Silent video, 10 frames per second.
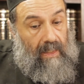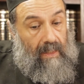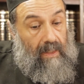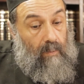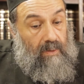
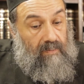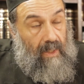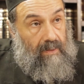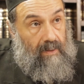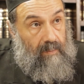And I would
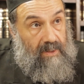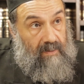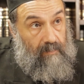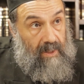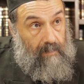write on a piece
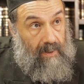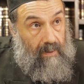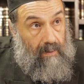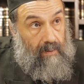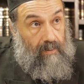of paper,
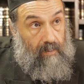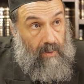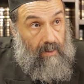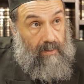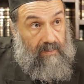tomorrow,